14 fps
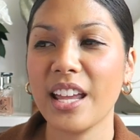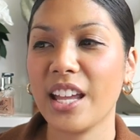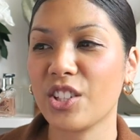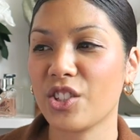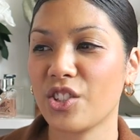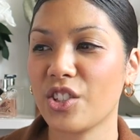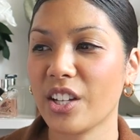
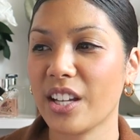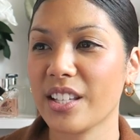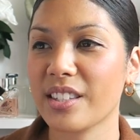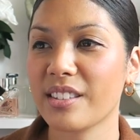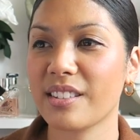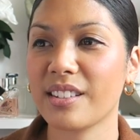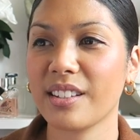It's
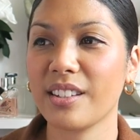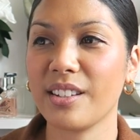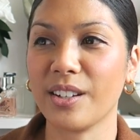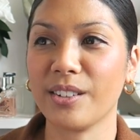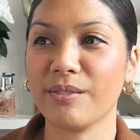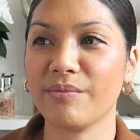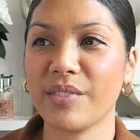just, you
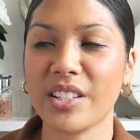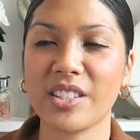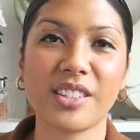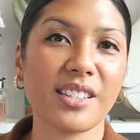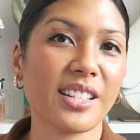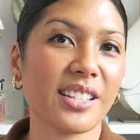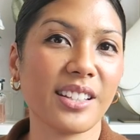know, it
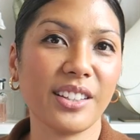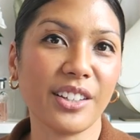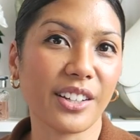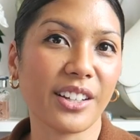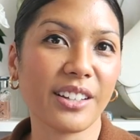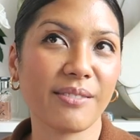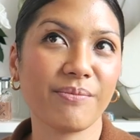doesn't
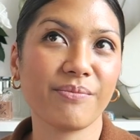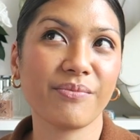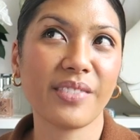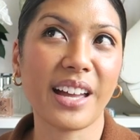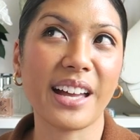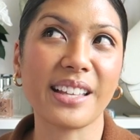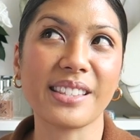look
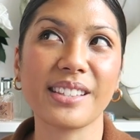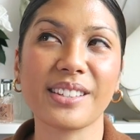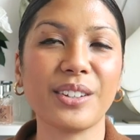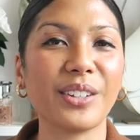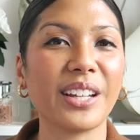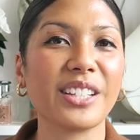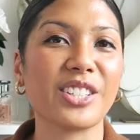as
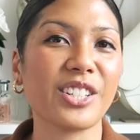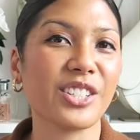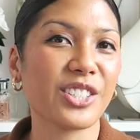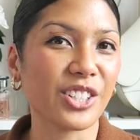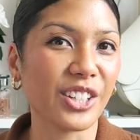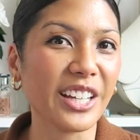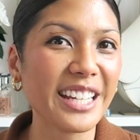good as it
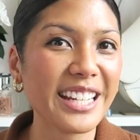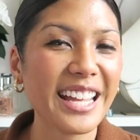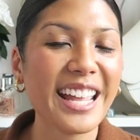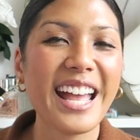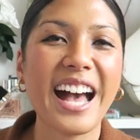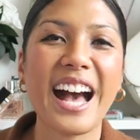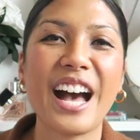should.
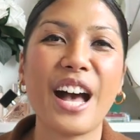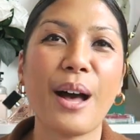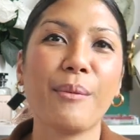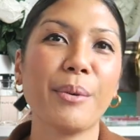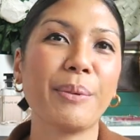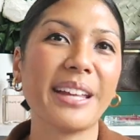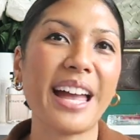
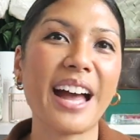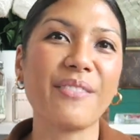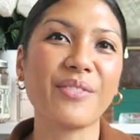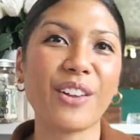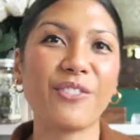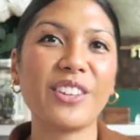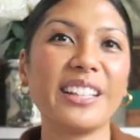Um, but yeah,
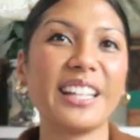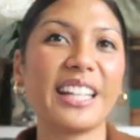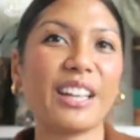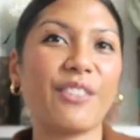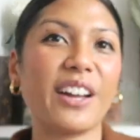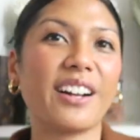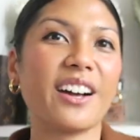I like
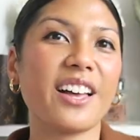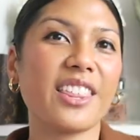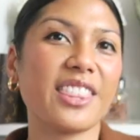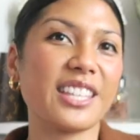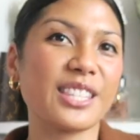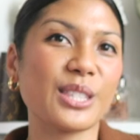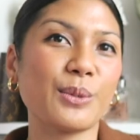if I
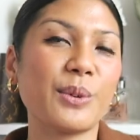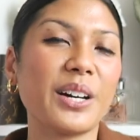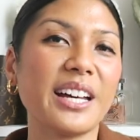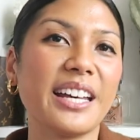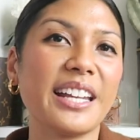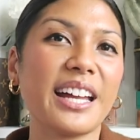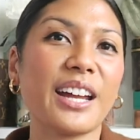got this
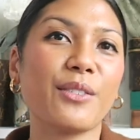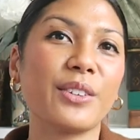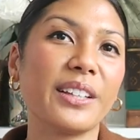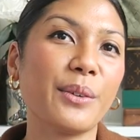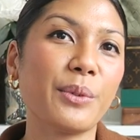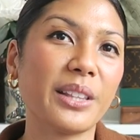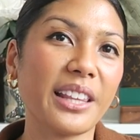one, I
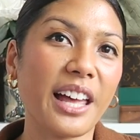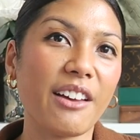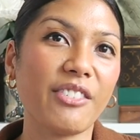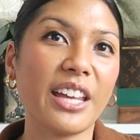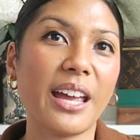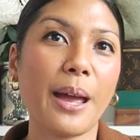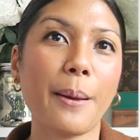really would
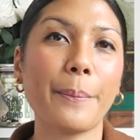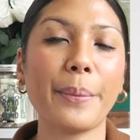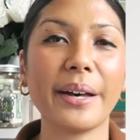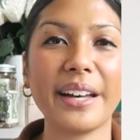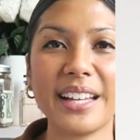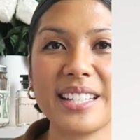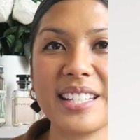love it.
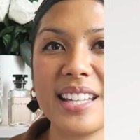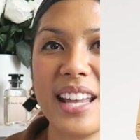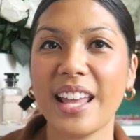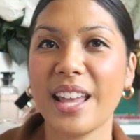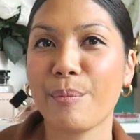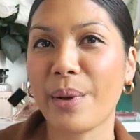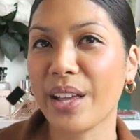But
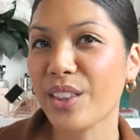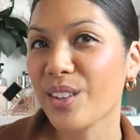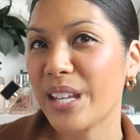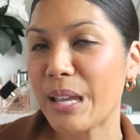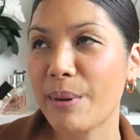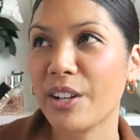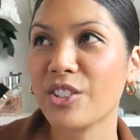my other
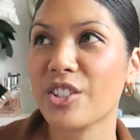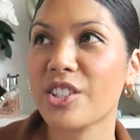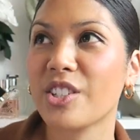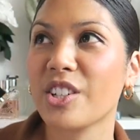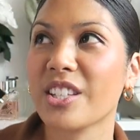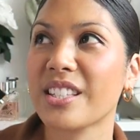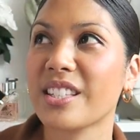key pouch is
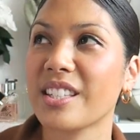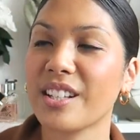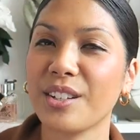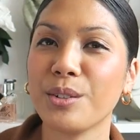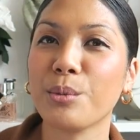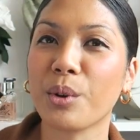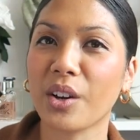just
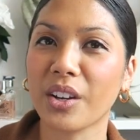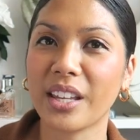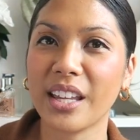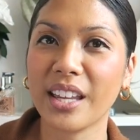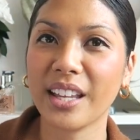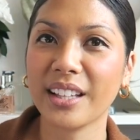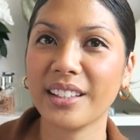still
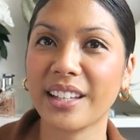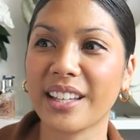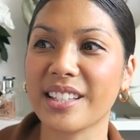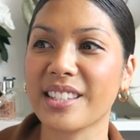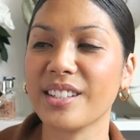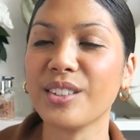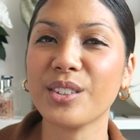working. Like
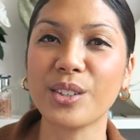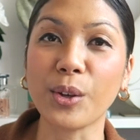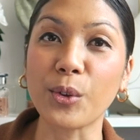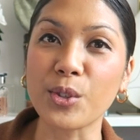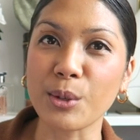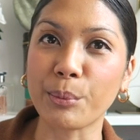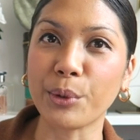it's still
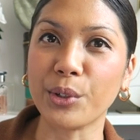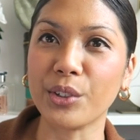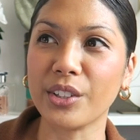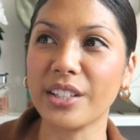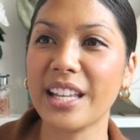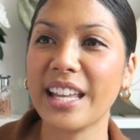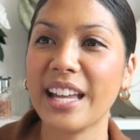
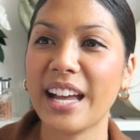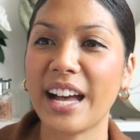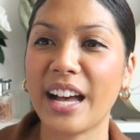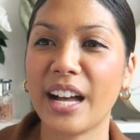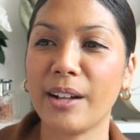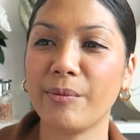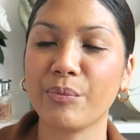usable.
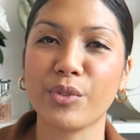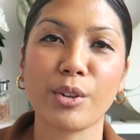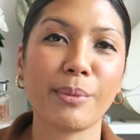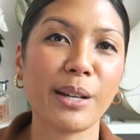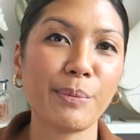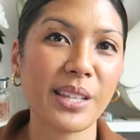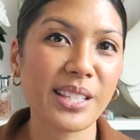Um, there
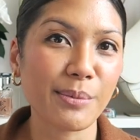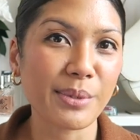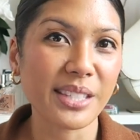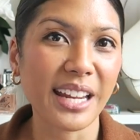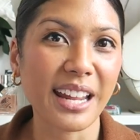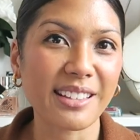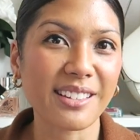might be some
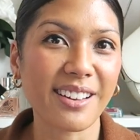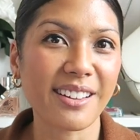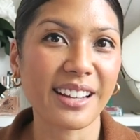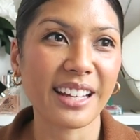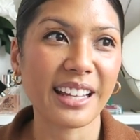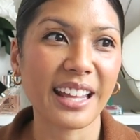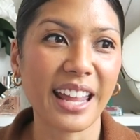stains on
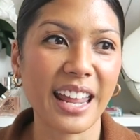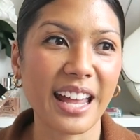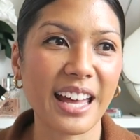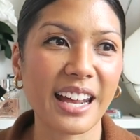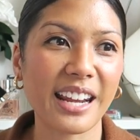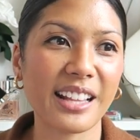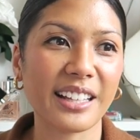it
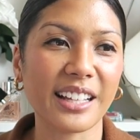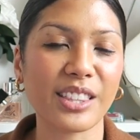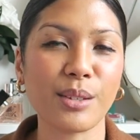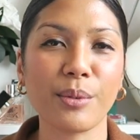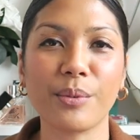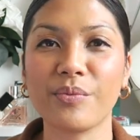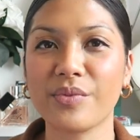and like
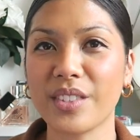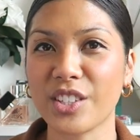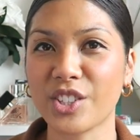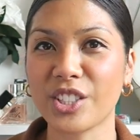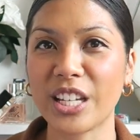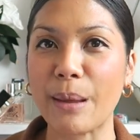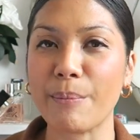the the
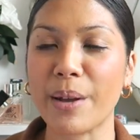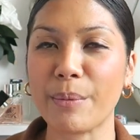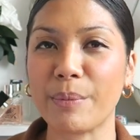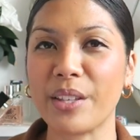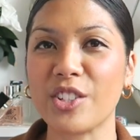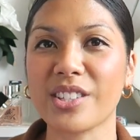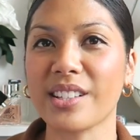shape might
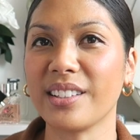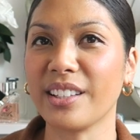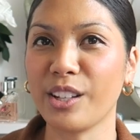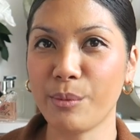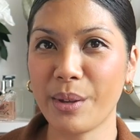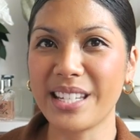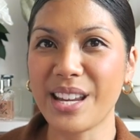be just a
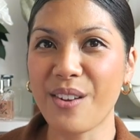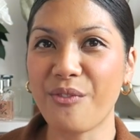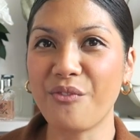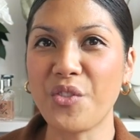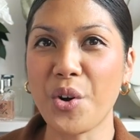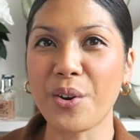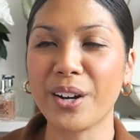little bit
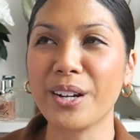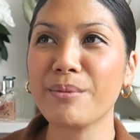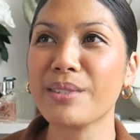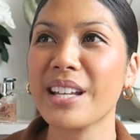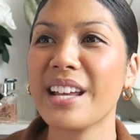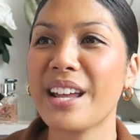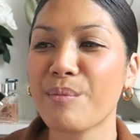
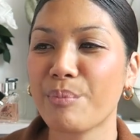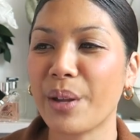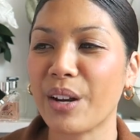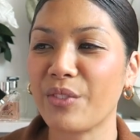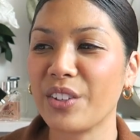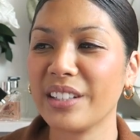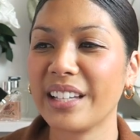deformed, but
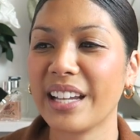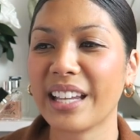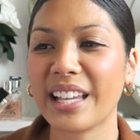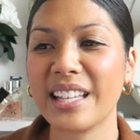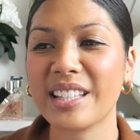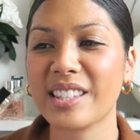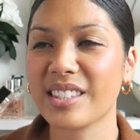I feel
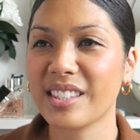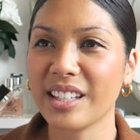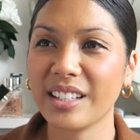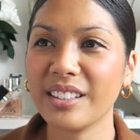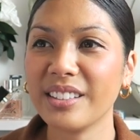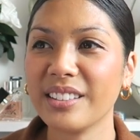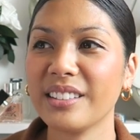like it's
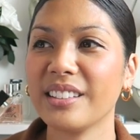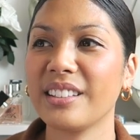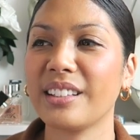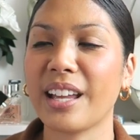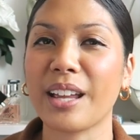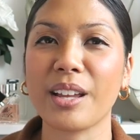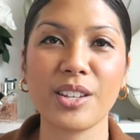still
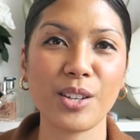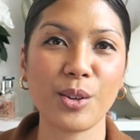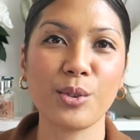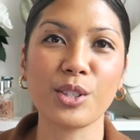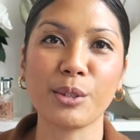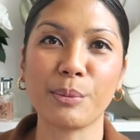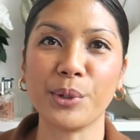like
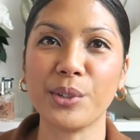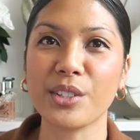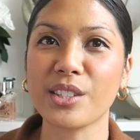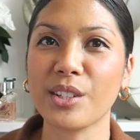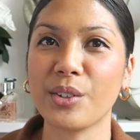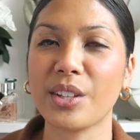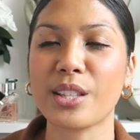usable.
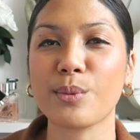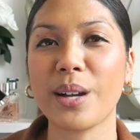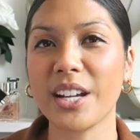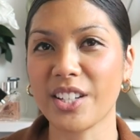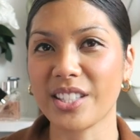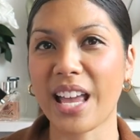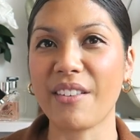So that's why
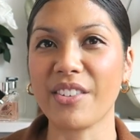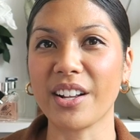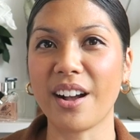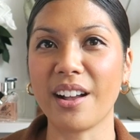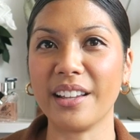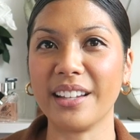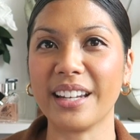I just haven't
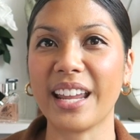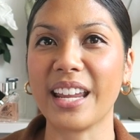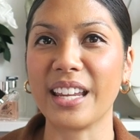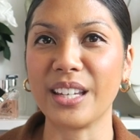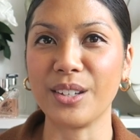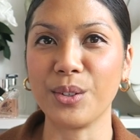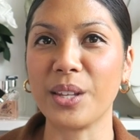gotten
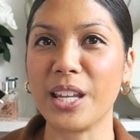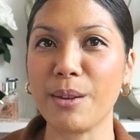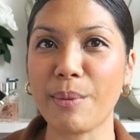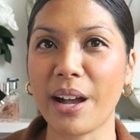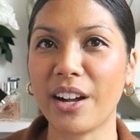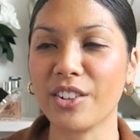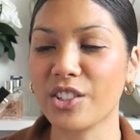a new key
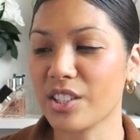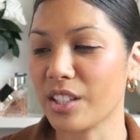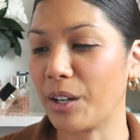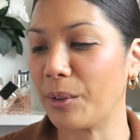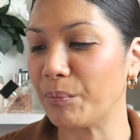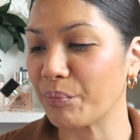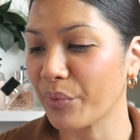pouch.
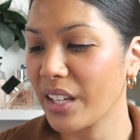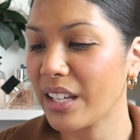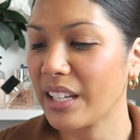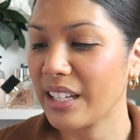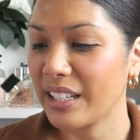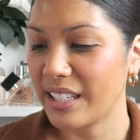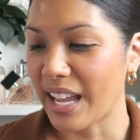So
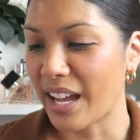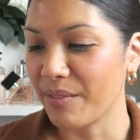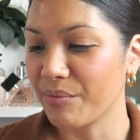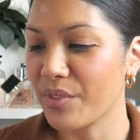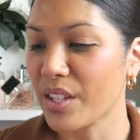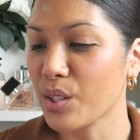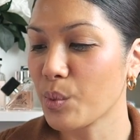yeah,
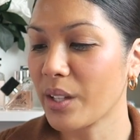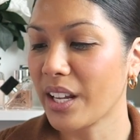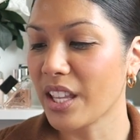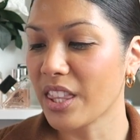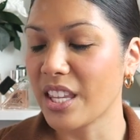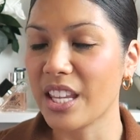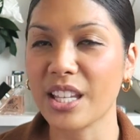this one
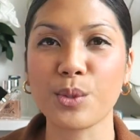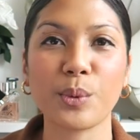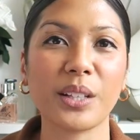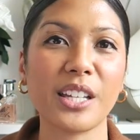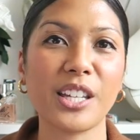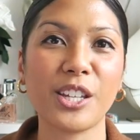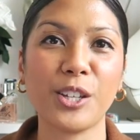I think is
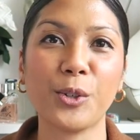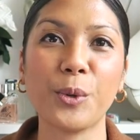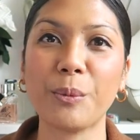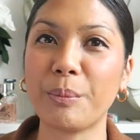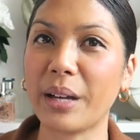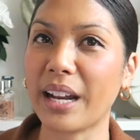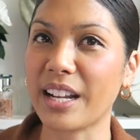really
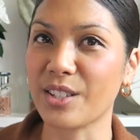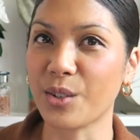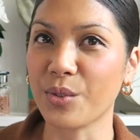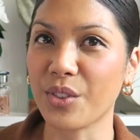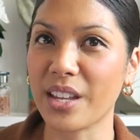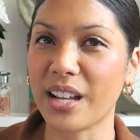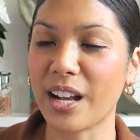cute, but I
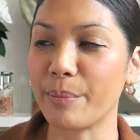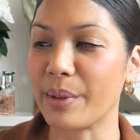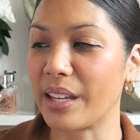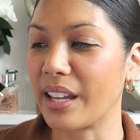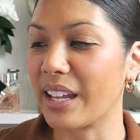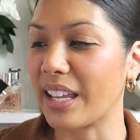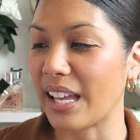don't think I'll
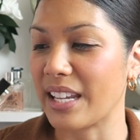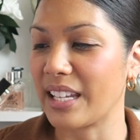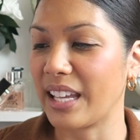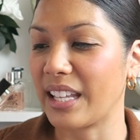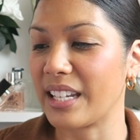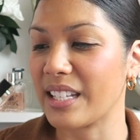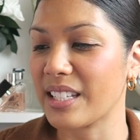be getting it
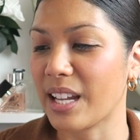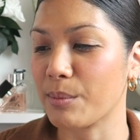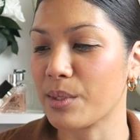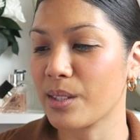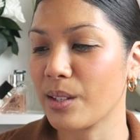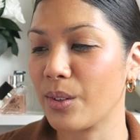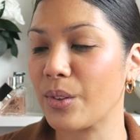anytime
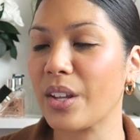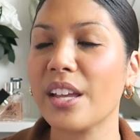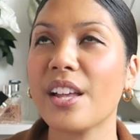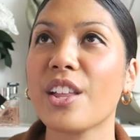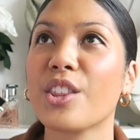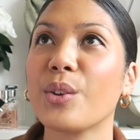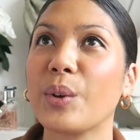soon,
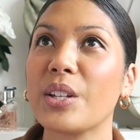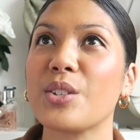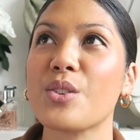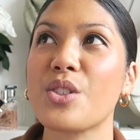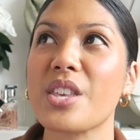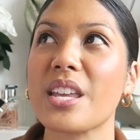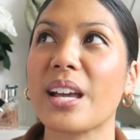though I
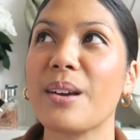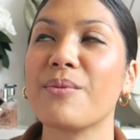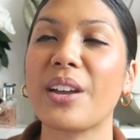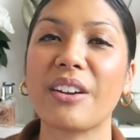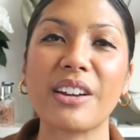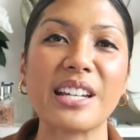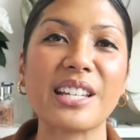do think I'm
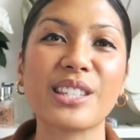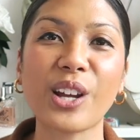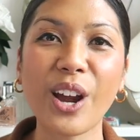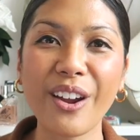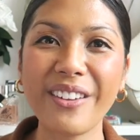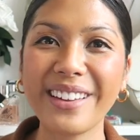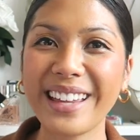very
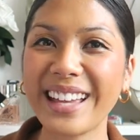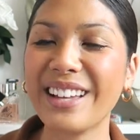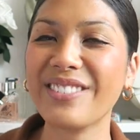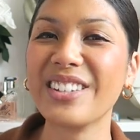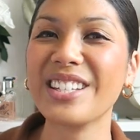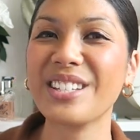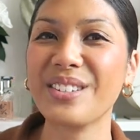deserving
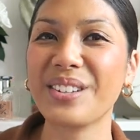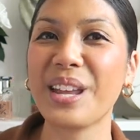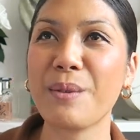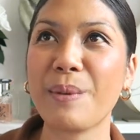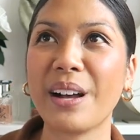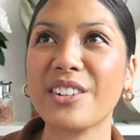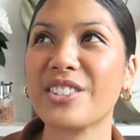of a new
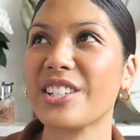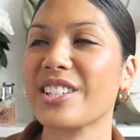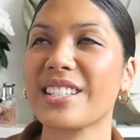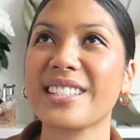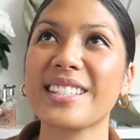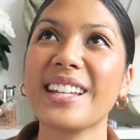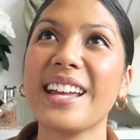key pouch. I
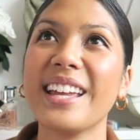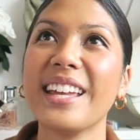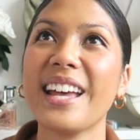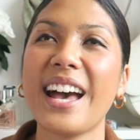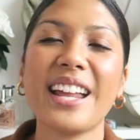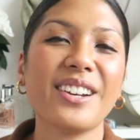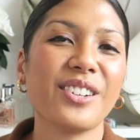just,
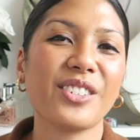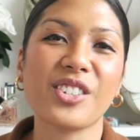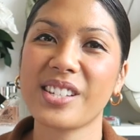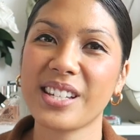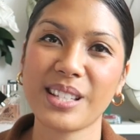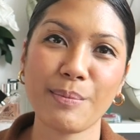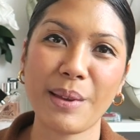I don't know, it
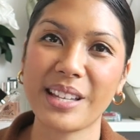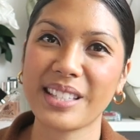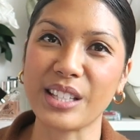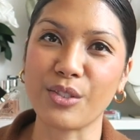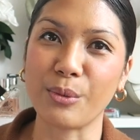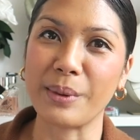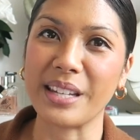just doesn't make
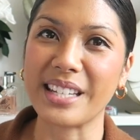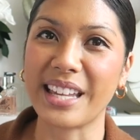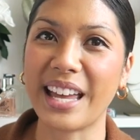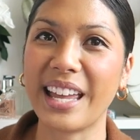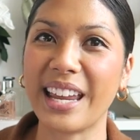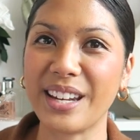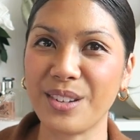sense for me to
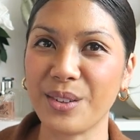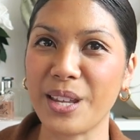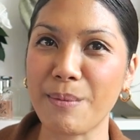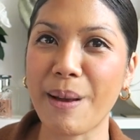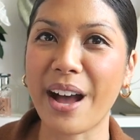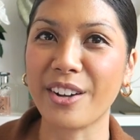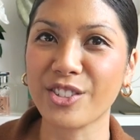get a new
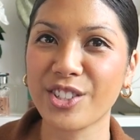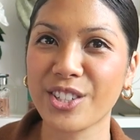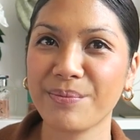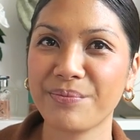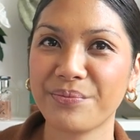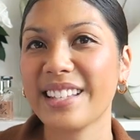key pouch.